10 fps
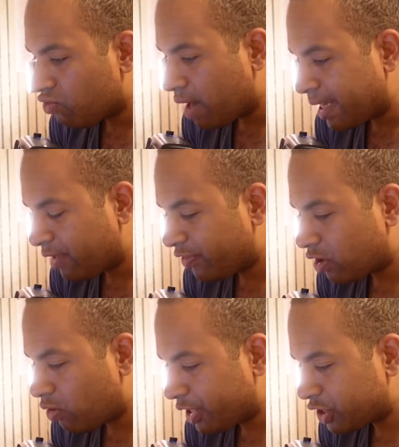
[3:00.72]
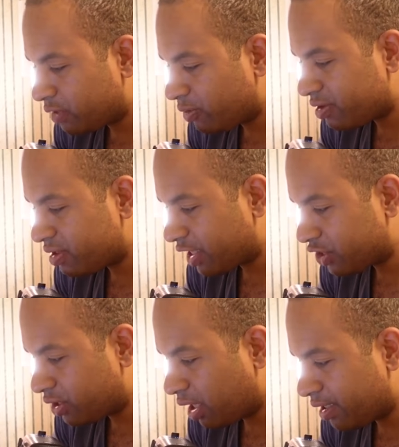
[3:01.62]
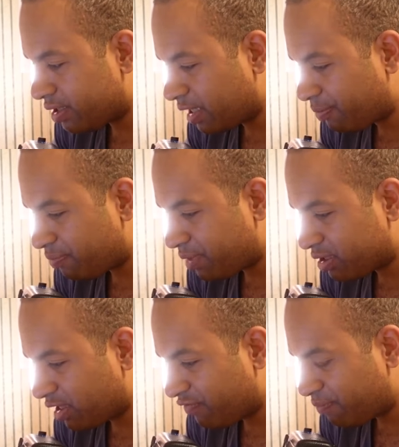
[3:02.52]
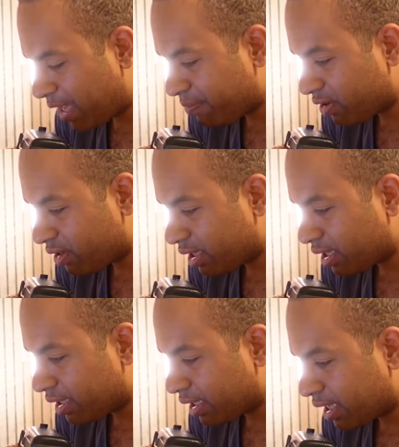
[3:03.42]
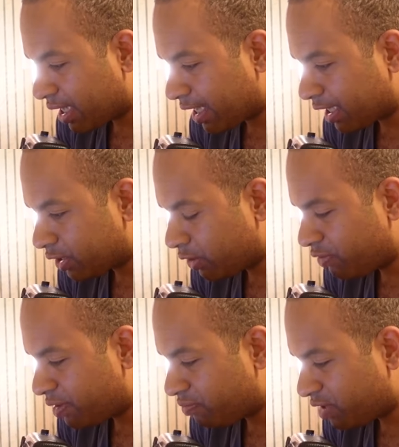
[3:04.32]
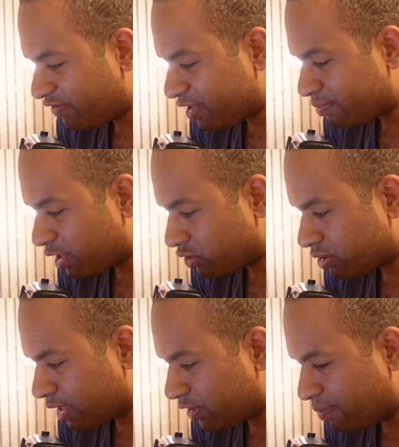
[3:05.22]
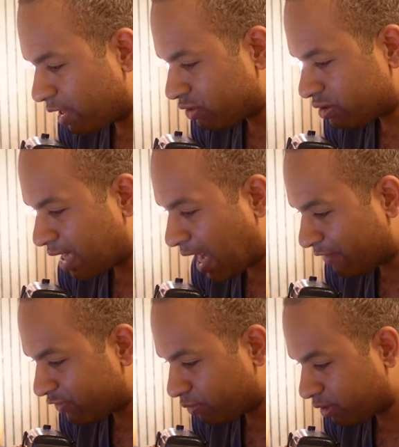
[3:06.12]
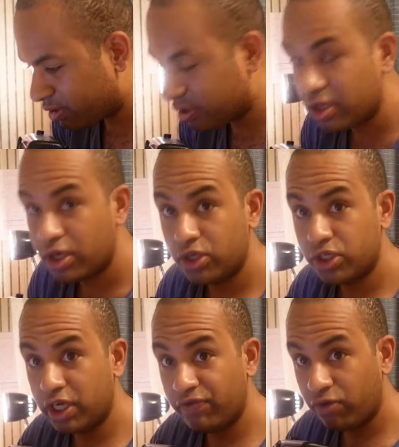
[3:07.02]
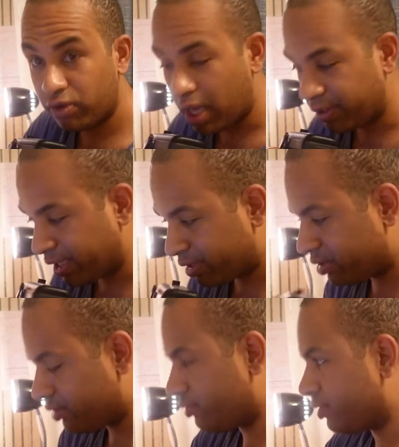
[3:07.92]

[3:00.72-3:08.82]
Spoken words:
Write out the questionable section on a separate piece of paper. Include the previous measures and the measures afterwards to give full context.